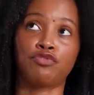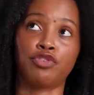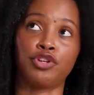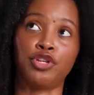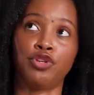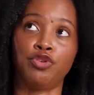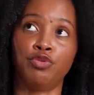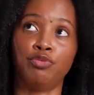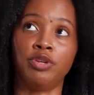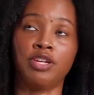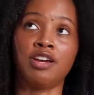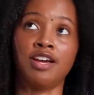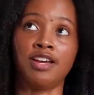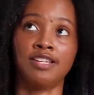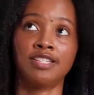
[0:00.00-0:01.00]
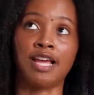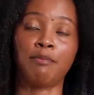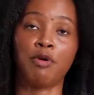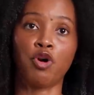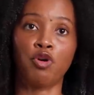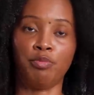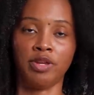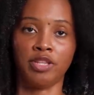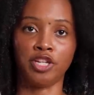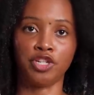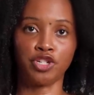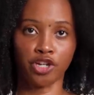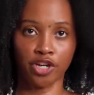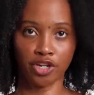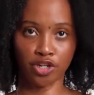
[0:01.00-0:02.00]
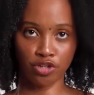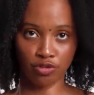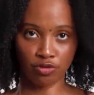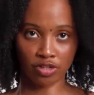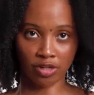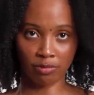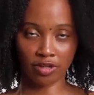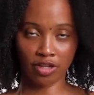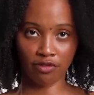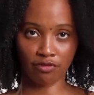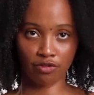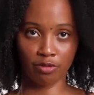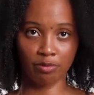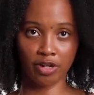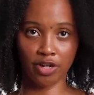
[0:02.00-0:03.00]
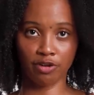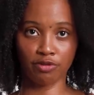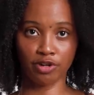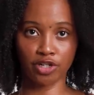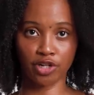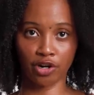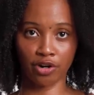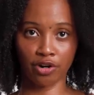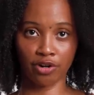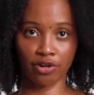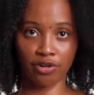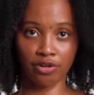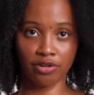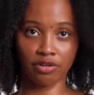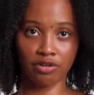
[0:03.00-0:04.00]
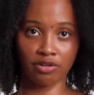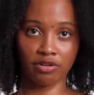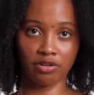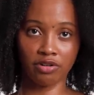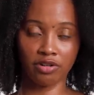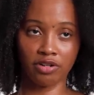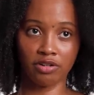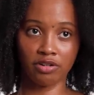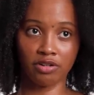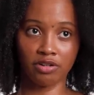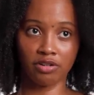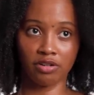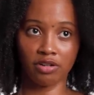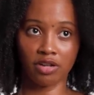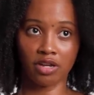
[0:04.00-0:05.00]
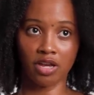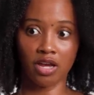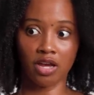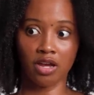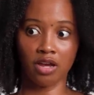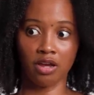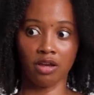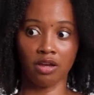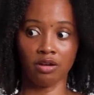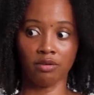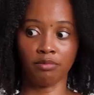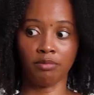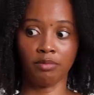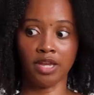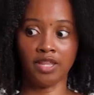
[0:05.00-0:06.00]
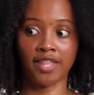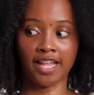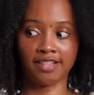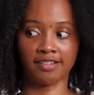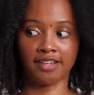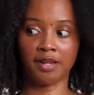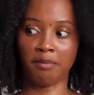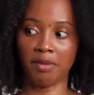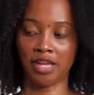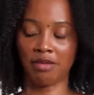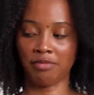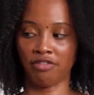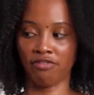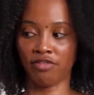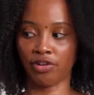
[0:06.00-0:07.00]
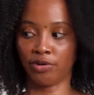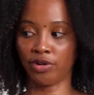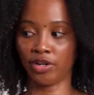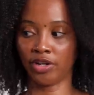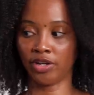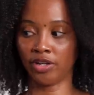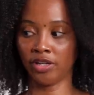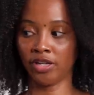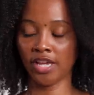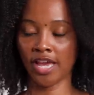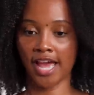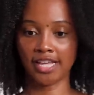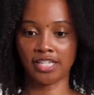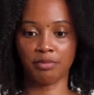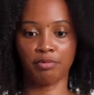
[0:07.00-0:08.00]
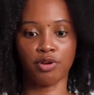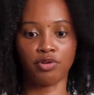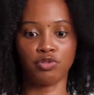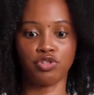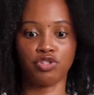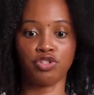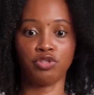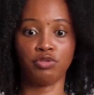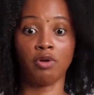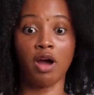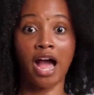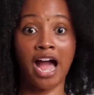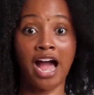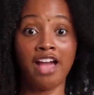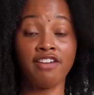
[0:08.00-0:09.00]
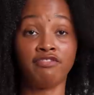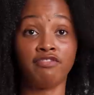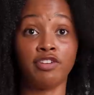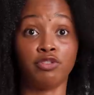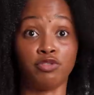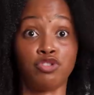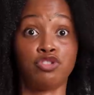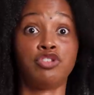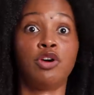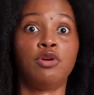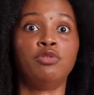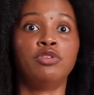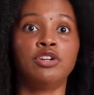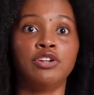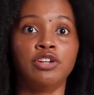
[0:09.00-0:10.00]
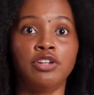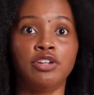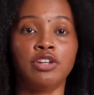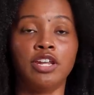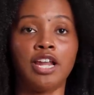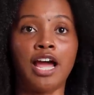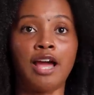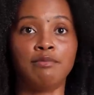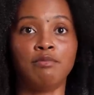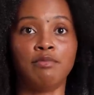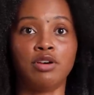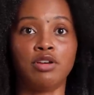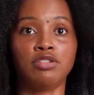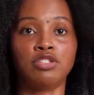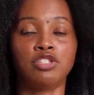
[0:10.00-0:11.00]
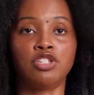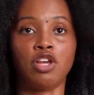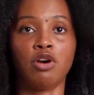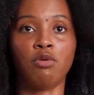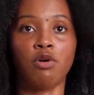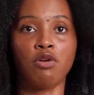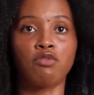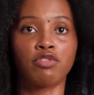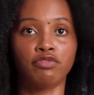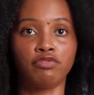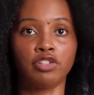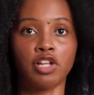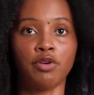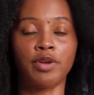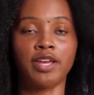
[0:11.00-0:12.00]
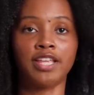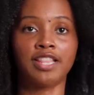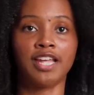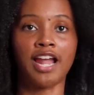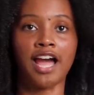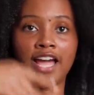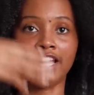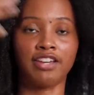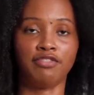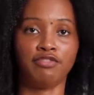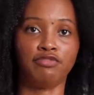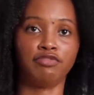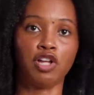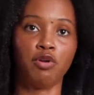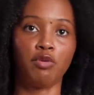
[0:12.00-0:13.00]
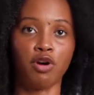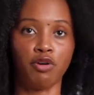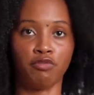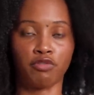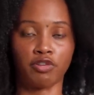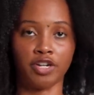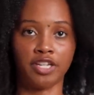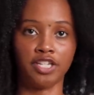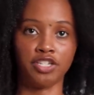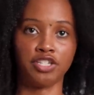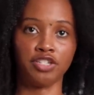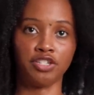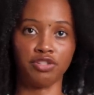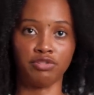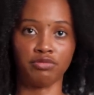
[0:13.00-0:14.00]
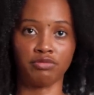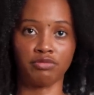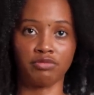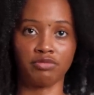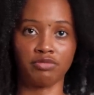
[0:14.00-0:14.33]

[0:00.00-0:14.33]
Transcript: for you because I'm hoping that you're going to do something for me in return. Um, and that's going to make me feel good, as opposed to I feel so good and I'm so overflowing that I can flow over into you.